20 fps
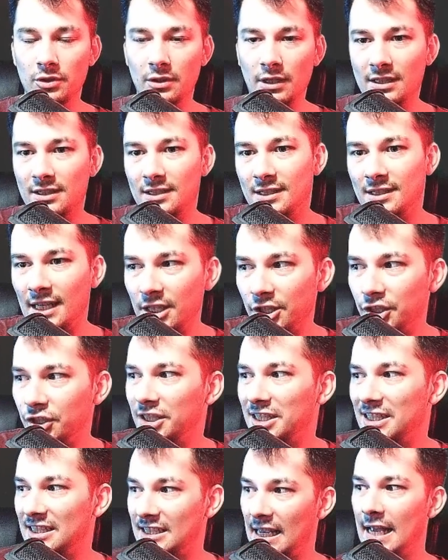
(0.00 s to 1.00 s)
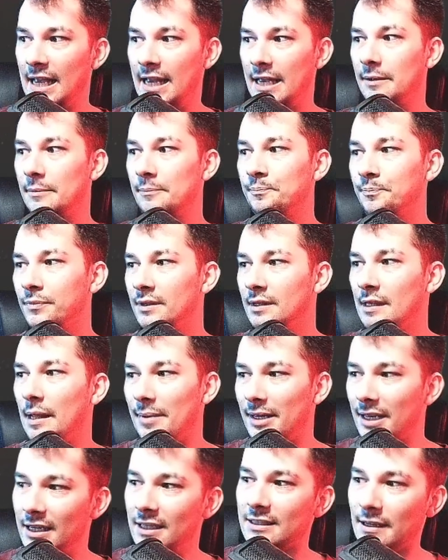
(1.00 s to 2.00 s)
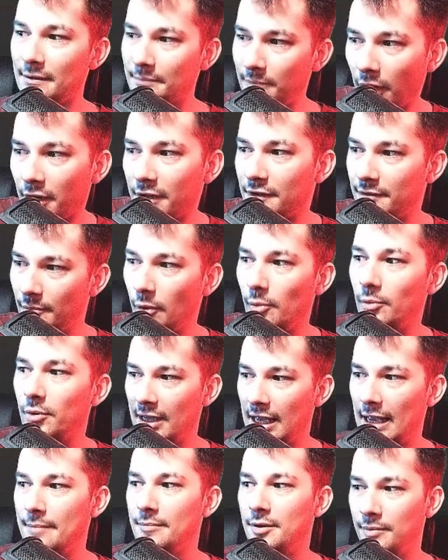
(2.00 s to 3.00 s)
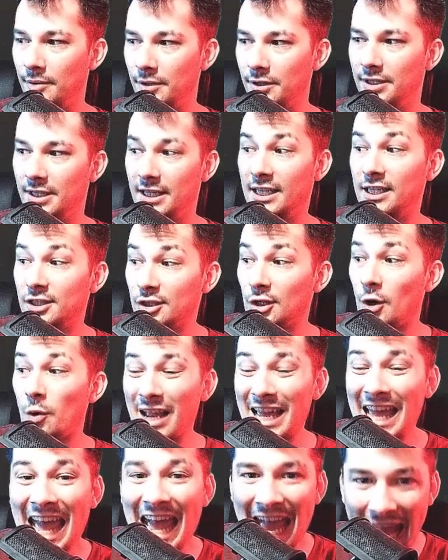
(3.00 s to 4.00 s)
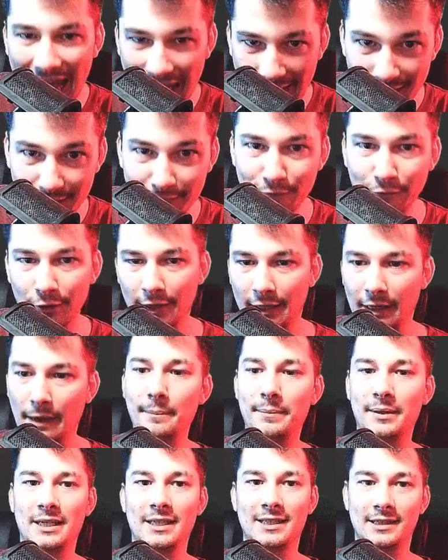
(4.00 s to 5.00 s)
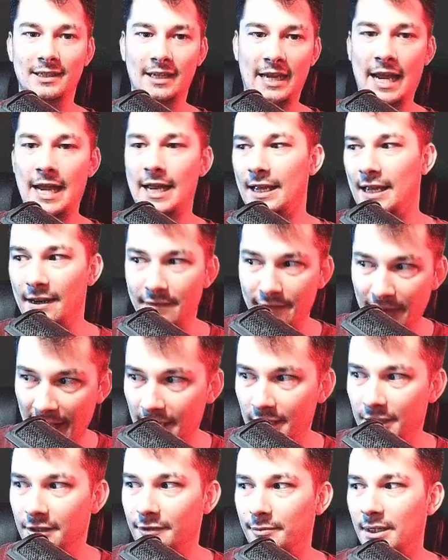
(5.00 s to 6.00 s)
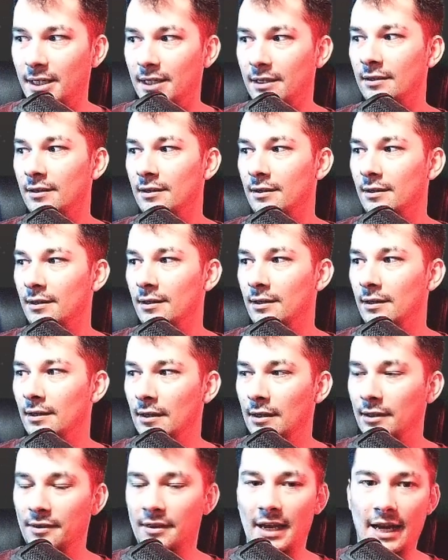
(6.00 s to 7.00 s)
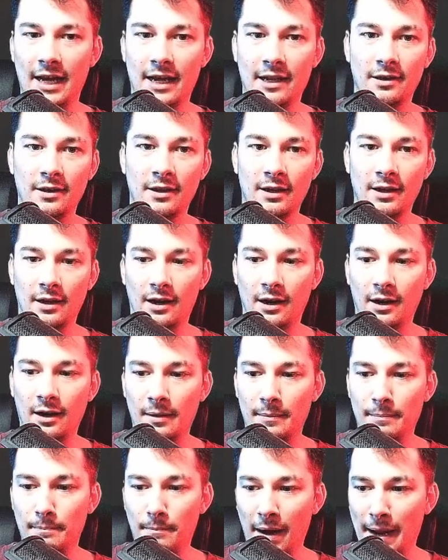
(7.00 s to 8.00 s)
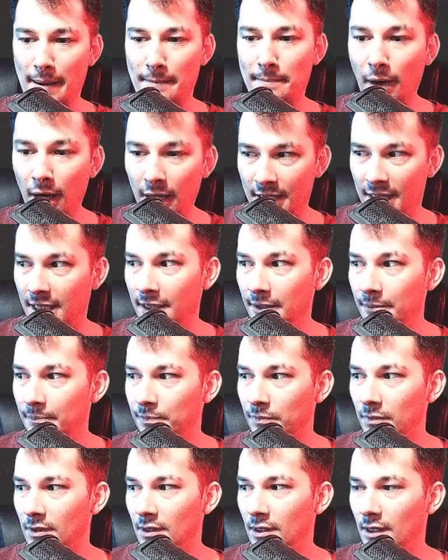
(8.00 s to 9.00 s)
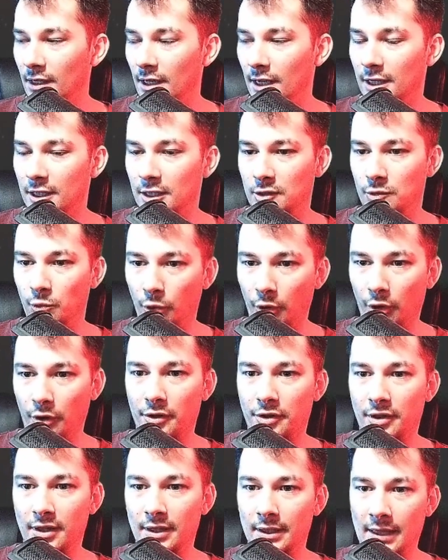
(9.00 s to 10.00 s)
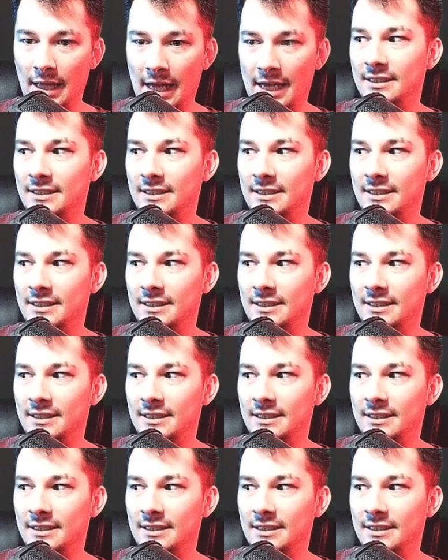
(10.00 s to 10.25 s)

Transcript: essentially saying that because I'm part of the mobile game community, it is okay for a company to take advantage of me. That my money is worth less